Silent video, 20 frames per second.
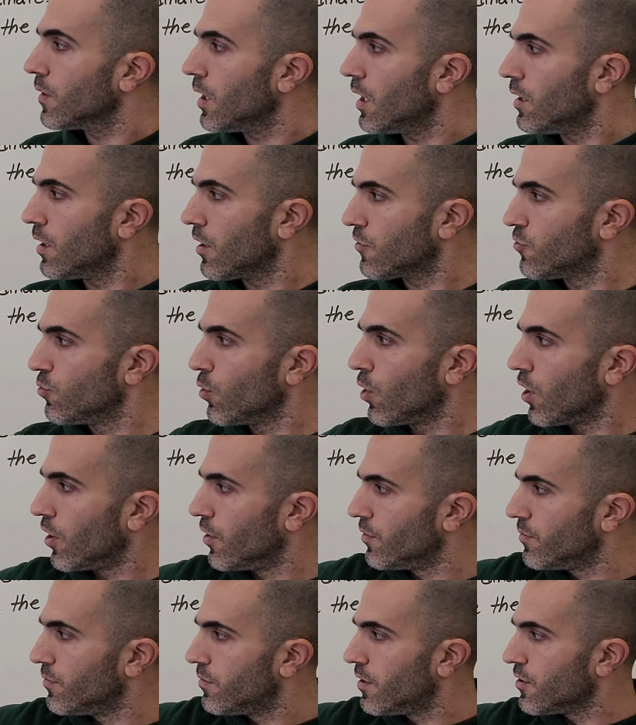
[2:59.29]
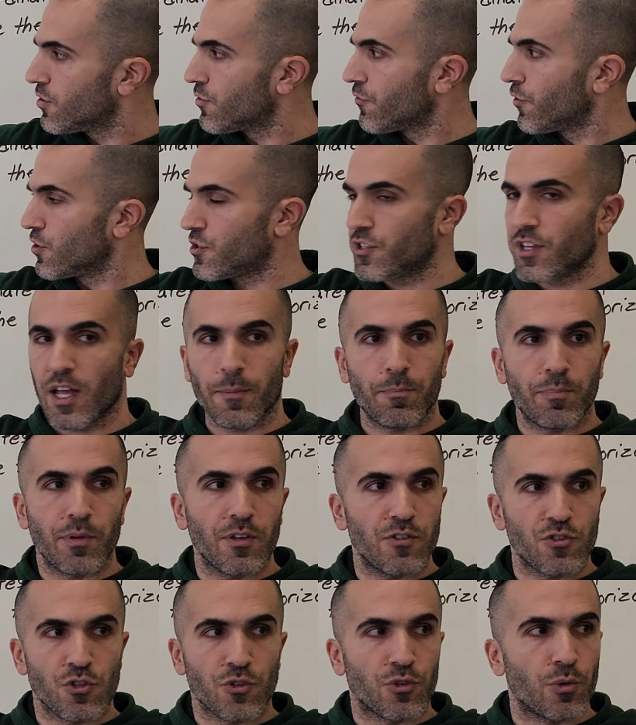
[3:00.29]
Okay, not too hard. This first step
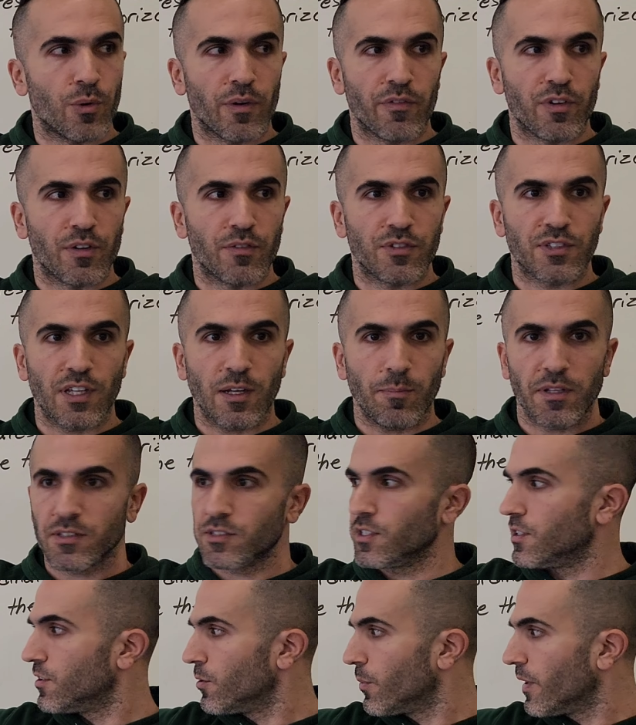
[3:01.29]
is your derivative step. That's it.